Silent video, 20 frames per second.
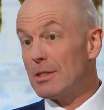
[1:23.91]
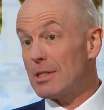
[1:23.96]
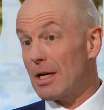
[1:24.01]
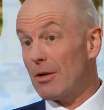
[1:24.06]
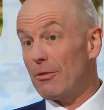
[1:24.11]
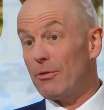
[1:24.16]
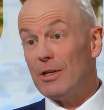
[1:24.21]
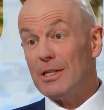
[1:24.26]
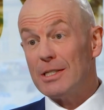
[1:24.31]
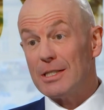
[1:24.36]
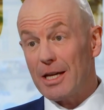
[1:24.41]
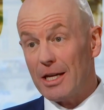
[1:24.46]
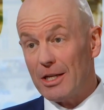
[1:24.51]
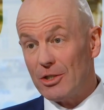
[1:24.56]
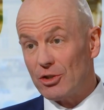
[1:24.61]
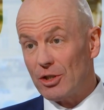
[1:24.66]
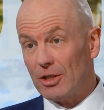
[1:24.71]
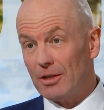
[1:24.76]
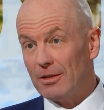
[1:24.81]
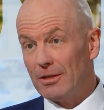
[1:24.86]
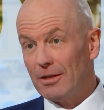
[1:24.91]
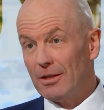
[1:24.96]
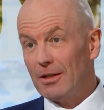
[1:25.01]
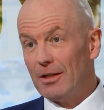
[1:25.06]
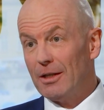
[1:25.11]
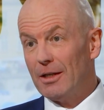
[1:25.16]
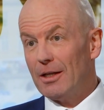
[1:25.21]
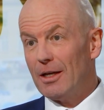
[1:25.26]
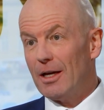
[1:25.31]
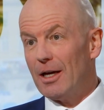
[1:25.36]
Southeast Asia,
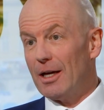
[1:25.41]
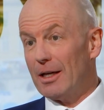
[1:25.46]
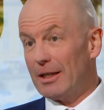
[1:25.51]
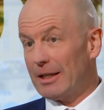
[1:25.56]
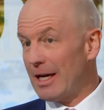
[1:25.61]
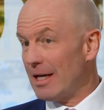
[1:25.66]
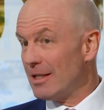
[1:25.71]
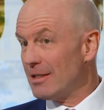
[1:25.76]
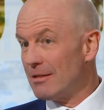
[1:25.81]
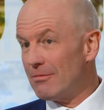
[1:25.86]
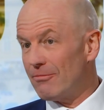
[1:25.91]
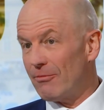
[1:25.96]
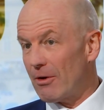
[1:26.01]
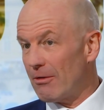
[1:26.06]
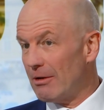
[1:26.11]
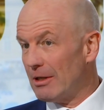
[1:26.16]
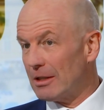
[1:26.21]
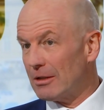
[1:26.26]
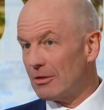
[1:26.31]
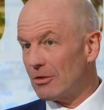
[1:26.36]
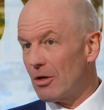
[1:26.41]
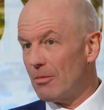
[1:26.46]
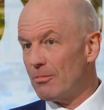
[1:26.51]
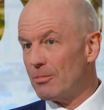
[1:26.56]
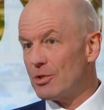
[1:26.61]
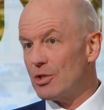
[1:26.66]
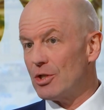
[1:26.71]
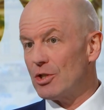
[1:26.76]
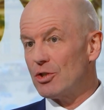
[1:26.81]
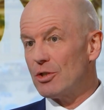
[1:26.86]
again, very little
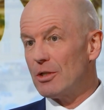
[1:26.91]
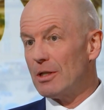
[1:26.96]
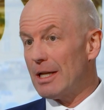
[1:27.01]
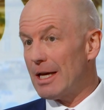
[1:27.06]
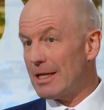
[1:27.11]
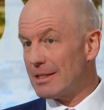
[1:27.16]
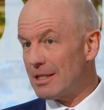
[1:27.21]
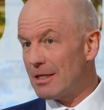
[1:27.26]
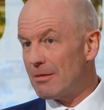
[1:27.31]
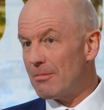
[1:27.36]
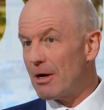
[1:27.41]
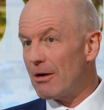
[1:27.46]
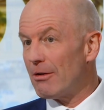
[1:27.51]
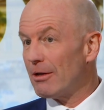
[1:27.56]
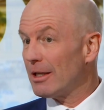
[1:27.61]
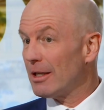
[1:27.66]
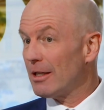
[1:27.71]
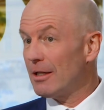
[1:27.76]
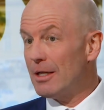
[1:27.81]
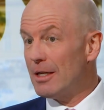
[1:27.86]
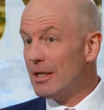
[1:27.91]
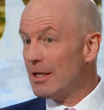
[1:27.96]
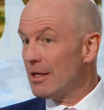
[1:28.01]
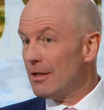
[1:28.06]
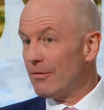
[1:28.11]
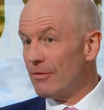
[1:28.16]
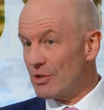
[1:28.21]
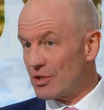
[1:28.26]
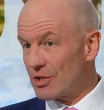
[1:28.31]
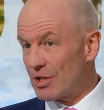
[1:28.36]
competition. Latin America,
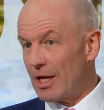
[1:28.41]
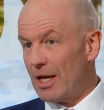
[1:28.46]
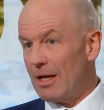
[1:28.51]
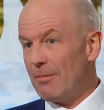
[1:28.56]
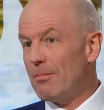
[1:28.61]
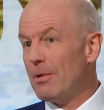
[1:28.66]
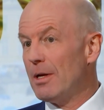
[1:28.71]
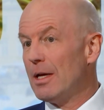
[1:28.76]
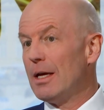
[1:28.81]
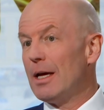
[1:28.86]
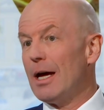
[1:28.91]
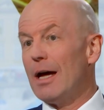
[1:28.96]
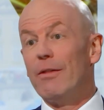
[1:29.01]
the same.